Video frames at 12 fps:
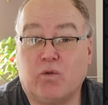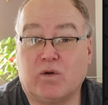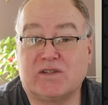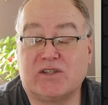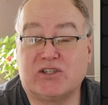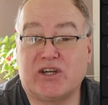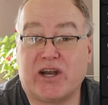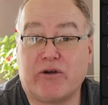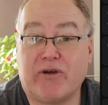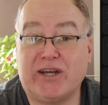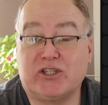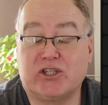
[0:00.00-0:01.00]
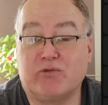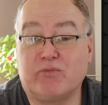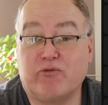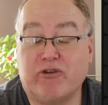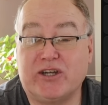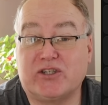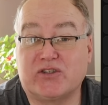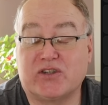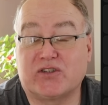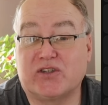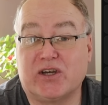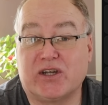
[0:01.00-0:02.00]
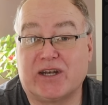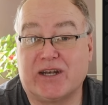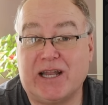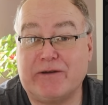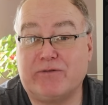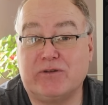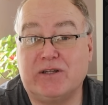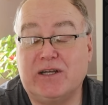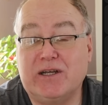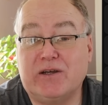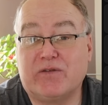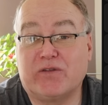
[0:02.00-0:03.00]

Once the generation reaches a certain level,